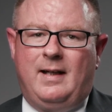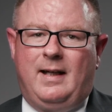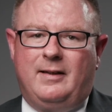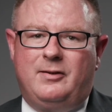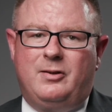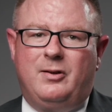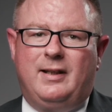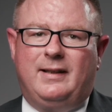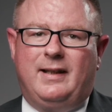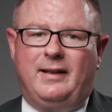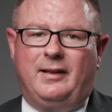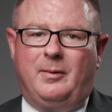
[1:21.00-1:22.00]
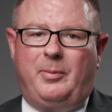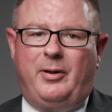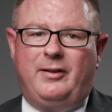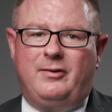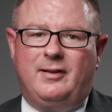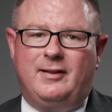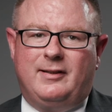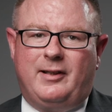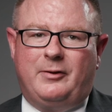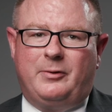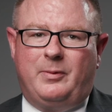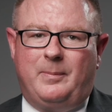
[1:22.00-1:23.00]
Ensuring that laboratory
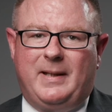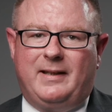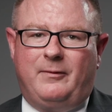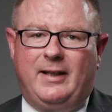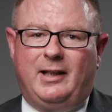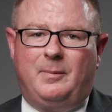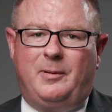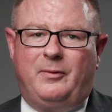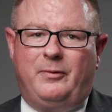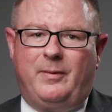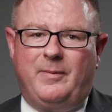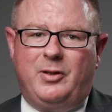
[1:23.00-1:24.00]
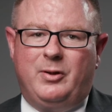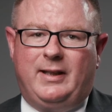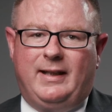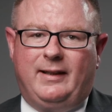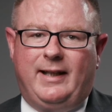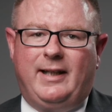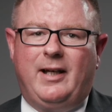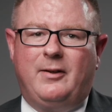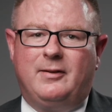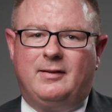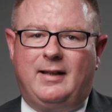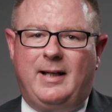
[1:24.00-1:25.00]
results were made available from the UK
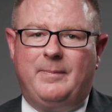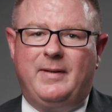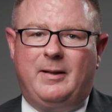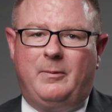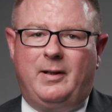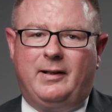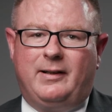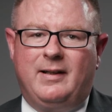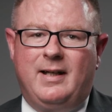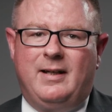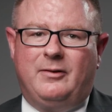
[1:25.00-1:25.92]
Lighthouse Lab network